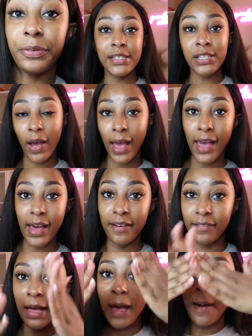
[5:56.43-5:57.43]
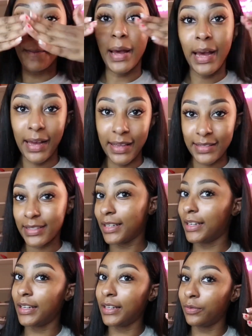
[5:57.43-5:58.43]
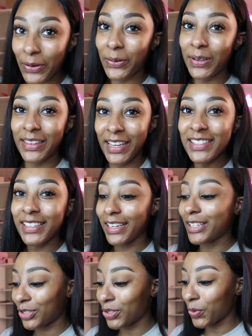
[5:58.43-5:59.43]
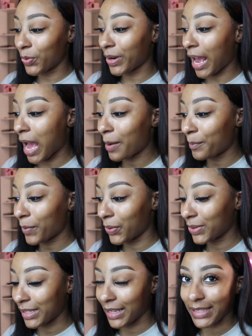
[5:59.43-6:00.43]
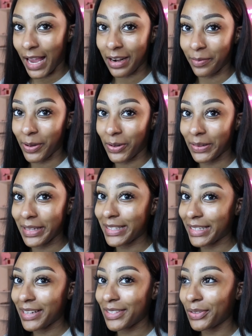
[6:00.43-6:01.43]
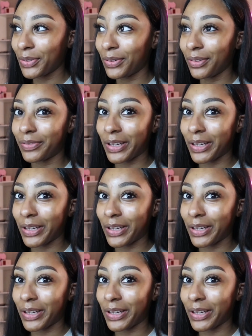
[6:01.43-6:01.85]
Okay, so I have my eyes done. So let's get into what I'm most excited about. Let's get into